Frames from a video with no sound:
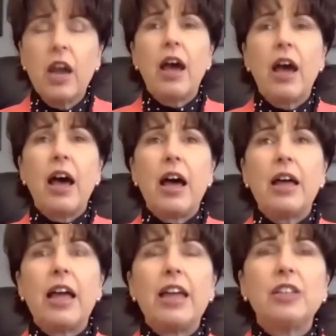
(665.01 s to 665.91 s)
Uh,
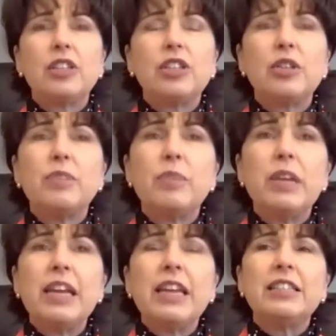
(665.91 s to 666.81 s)
and so, but
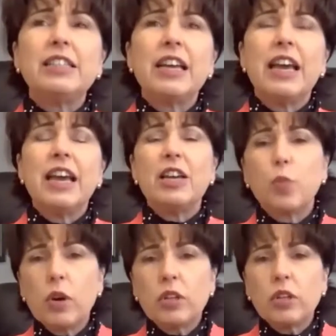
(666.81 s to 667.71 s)
it's it's
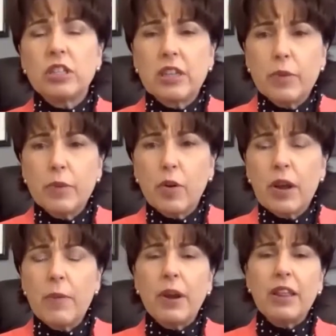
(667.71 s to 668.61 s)
worked to some degree.
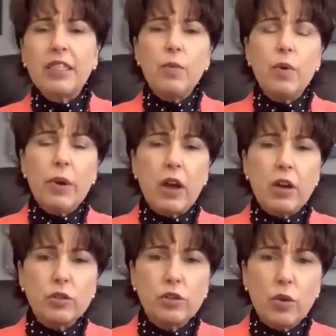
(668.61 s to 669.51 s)
But I think what we
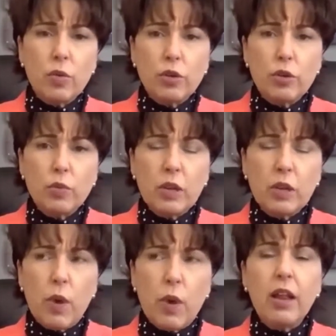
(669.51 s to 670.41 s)
also don't do really
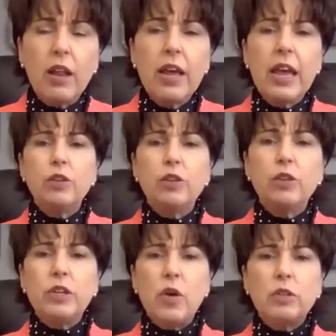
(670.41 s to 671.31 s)
well is we
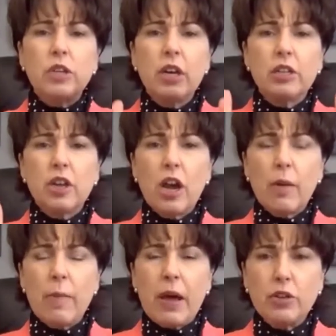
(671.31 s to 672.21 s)
don't talk
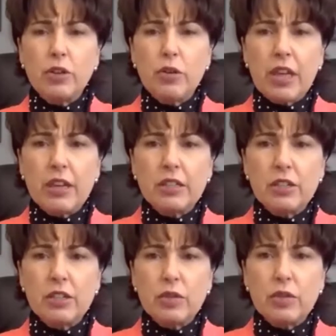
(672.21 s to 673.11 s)
about two things that
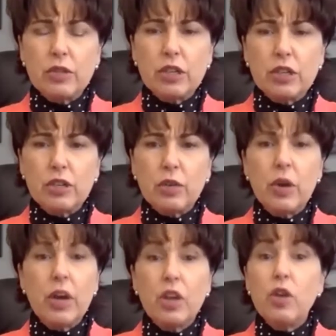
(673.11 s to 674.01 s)
students can do.
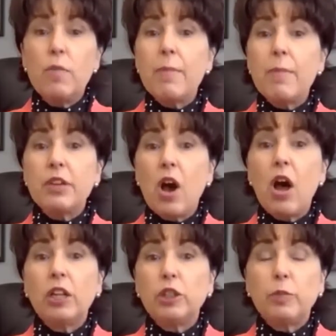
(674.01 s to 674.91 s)
You might be
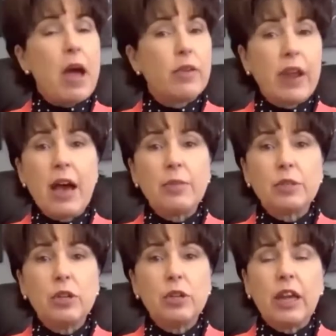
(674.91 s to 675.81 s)
college bound,
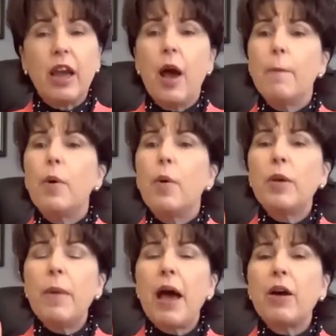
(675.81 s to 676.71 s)
absolutely, but what
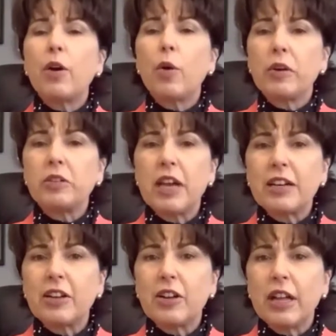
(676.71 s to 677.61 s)
about career
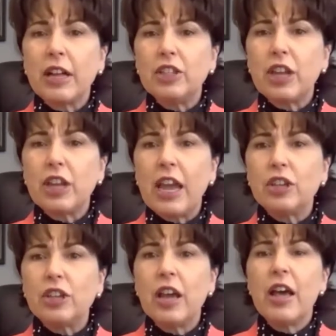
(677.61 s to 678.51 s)
technical
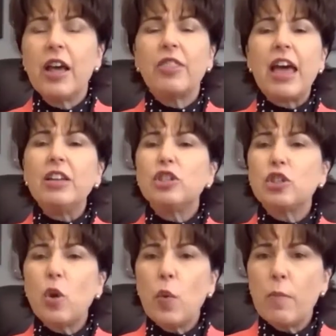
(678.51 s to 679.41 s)
education? That is
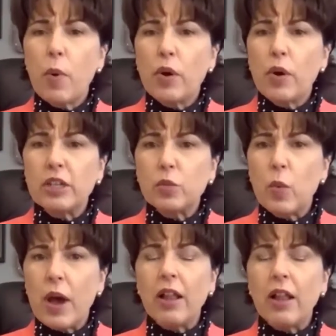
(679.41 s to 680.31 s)
so important as
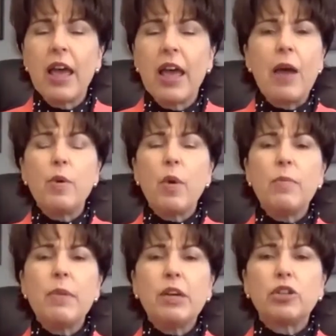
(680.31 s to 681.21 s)
well. And we want to
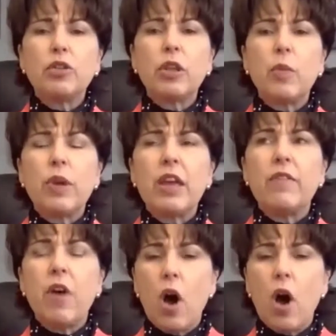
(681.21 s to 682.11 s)
make sure that we give
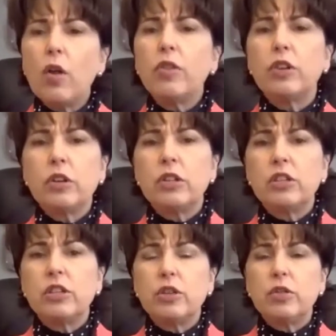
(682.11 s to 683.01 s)
all the, the
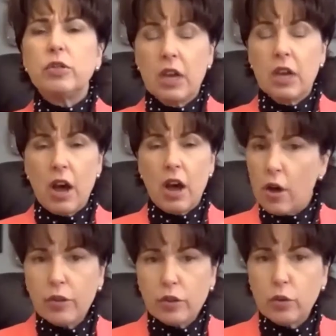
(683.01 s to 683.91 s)
students all
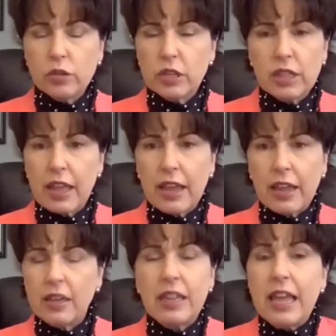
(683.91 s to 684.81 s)
the tools that they,
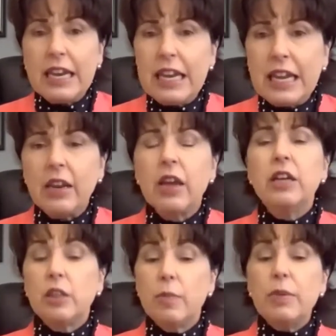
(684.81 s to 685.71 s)
they need
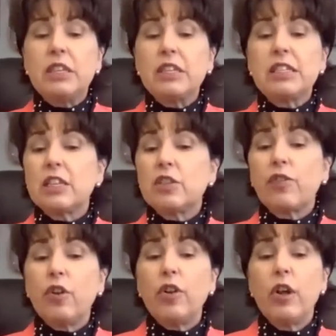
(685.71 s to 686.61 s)
to be
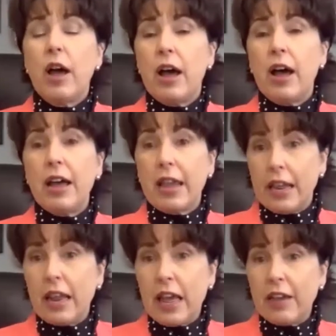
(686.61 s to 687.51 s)
successful uh, in
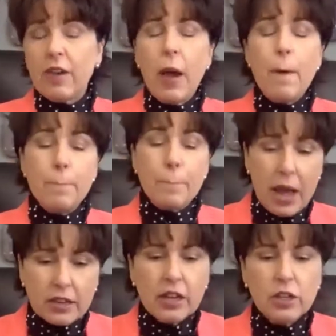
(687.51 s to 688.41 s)
life.
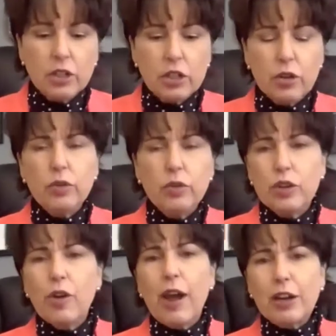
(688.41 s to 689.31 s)
But to, to
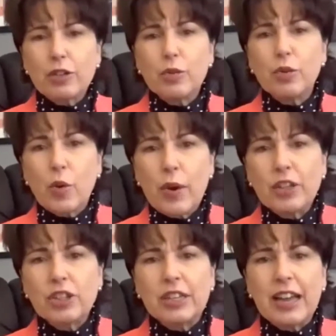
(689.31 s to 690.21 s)
your actual
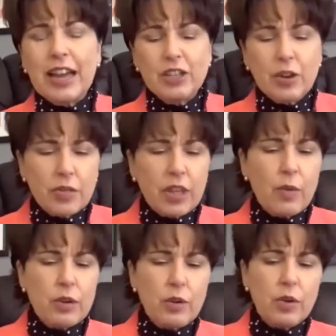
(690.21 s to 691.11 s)
question, I don't think we
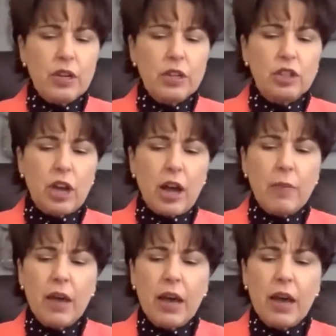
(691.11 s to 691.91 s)
do a good job.